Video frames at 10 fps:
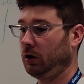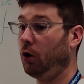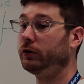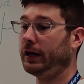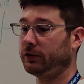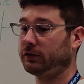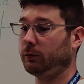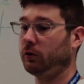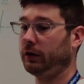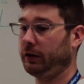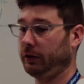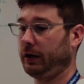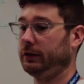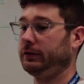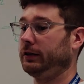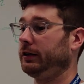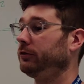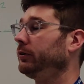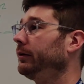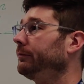Oh yes, double-clicking the contact,
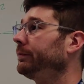that's right.